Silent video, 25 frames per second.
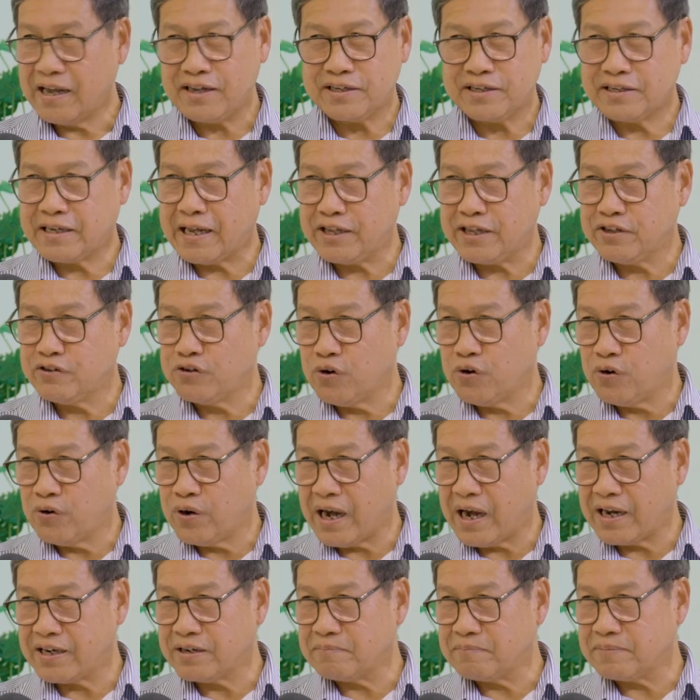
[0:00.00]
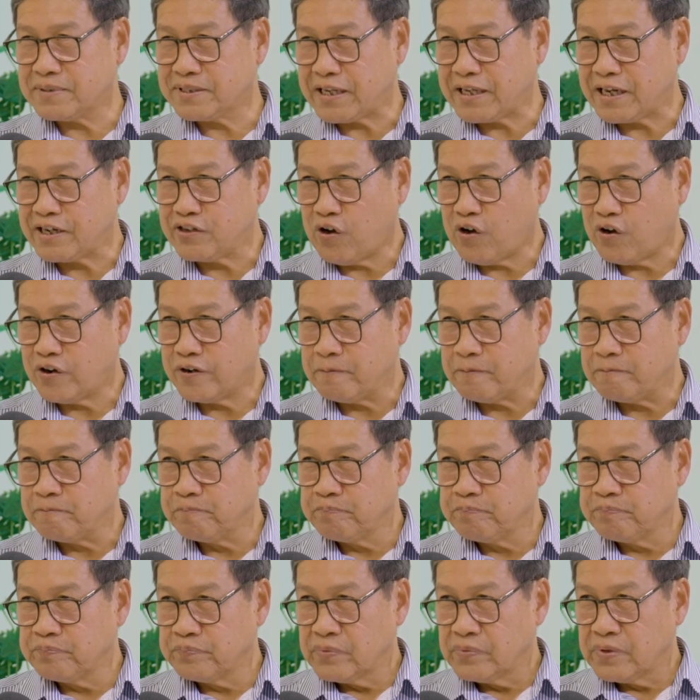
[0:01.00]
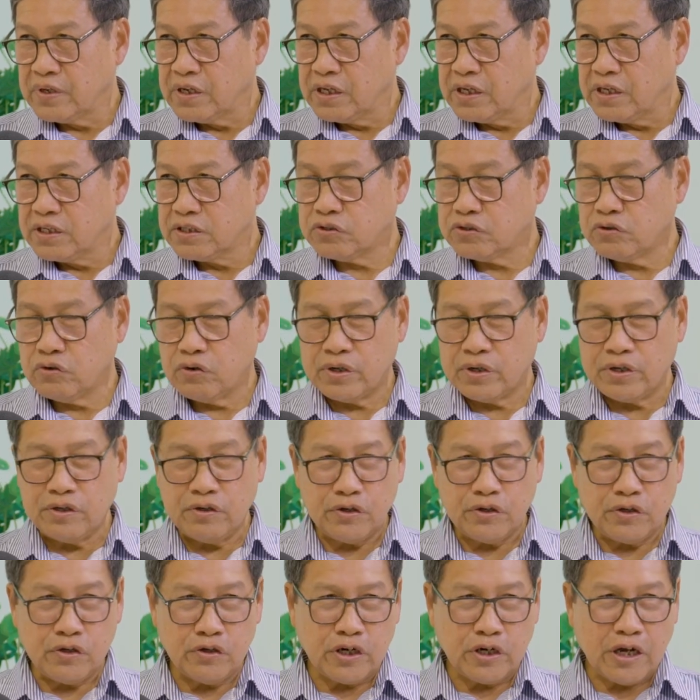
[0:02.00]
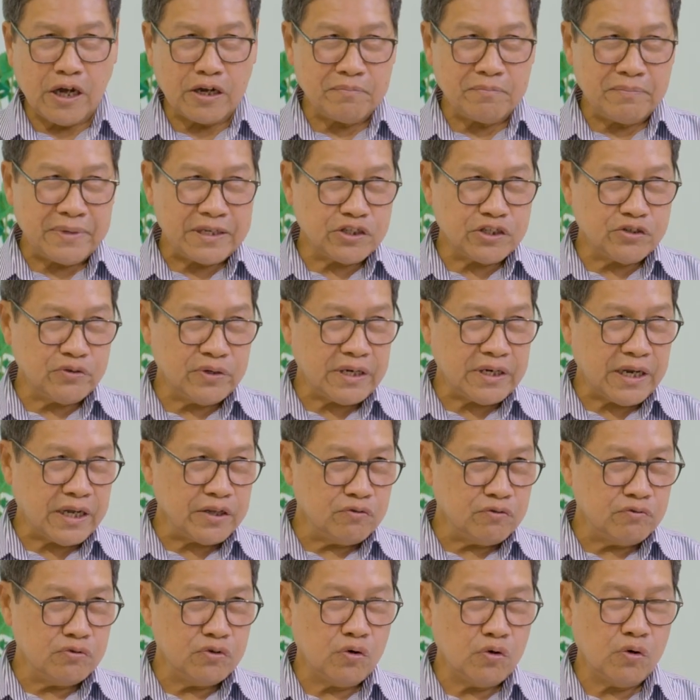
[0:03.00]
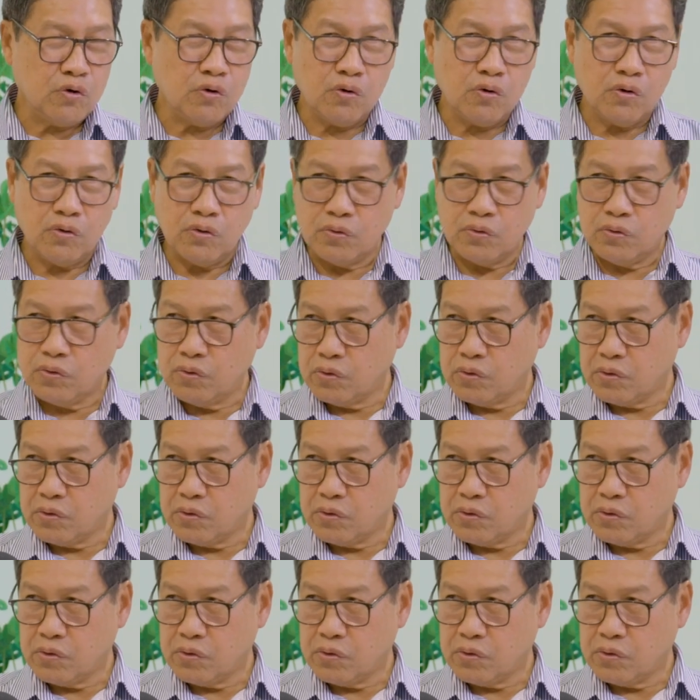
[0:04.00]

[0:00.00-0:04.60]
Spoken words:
There you go, 100% gone. Yeah. So you got to make sure that you know